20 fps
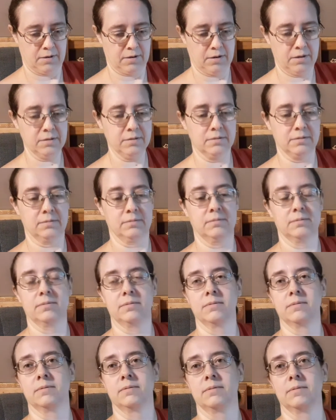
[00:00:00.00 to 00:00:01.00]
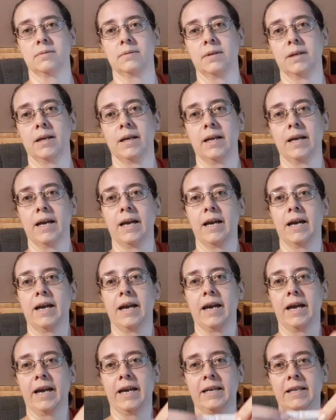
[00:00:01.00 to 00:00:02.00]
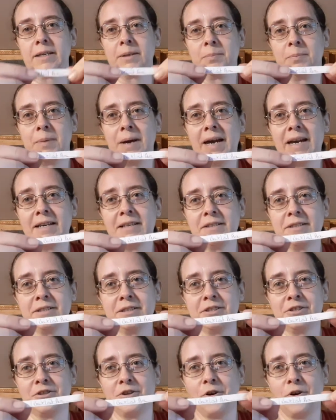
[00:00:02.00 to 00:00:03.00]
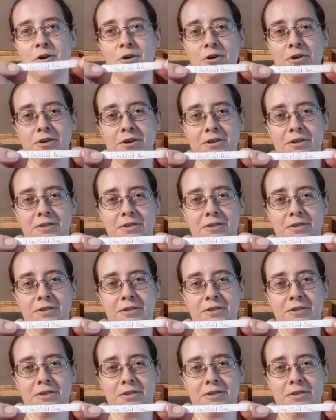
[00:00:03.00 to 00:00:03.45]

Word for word: Oh, and a backlist arc.